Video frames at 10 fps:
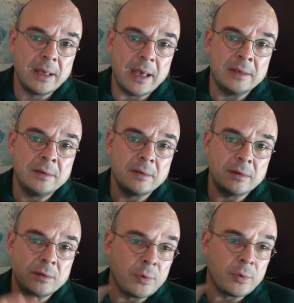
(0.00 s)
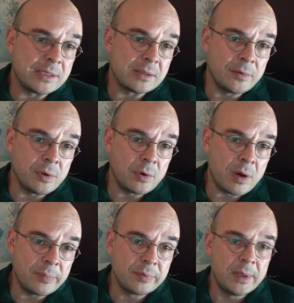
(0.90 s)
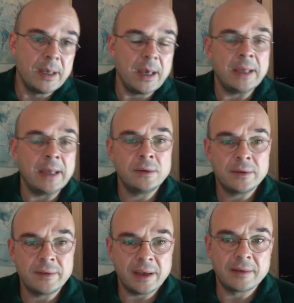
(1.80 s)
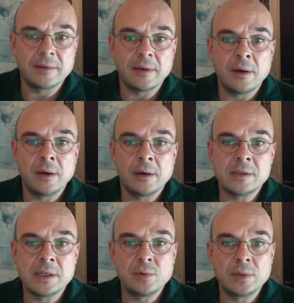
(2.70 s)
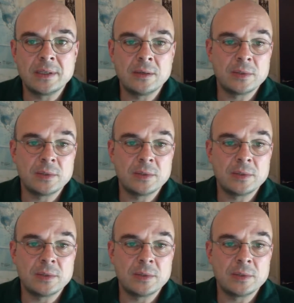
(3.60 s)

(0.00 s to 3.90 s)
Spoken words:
and the rest of Europe, and the 6th constituency,